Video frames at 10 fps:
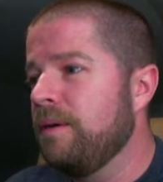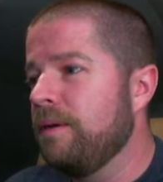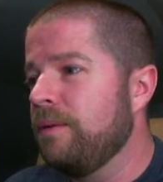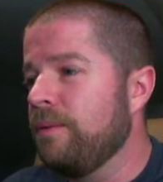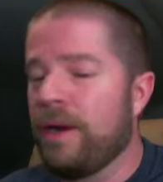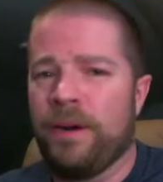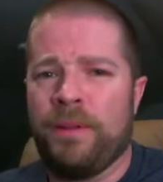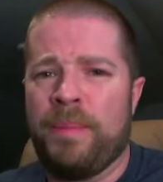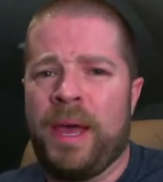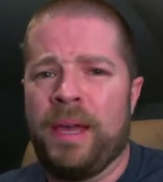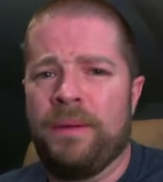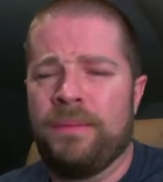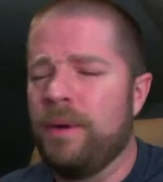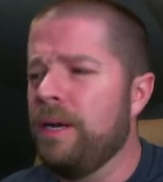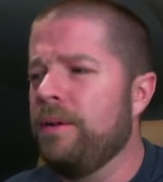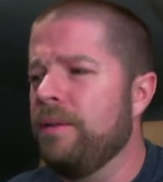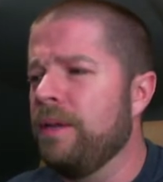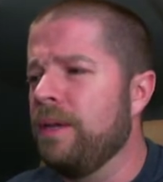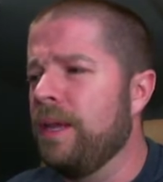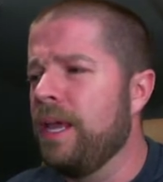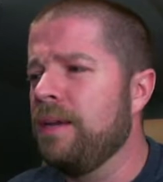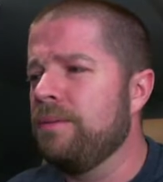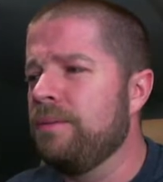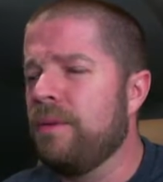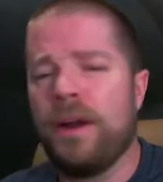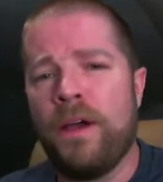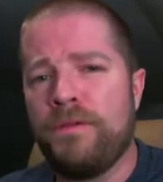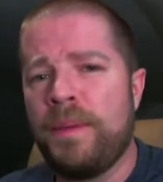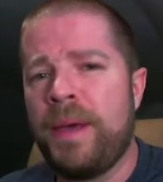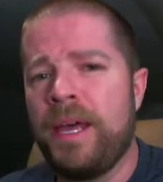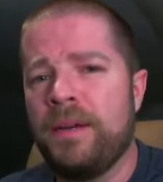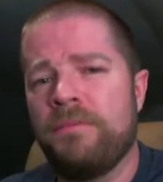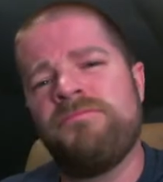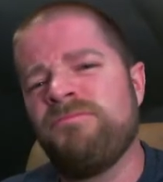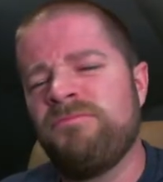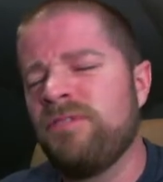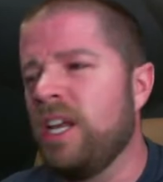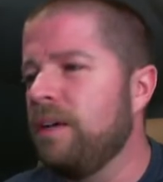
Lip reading: Right out of the bat, right out of the gate, right off the bat. Yeah.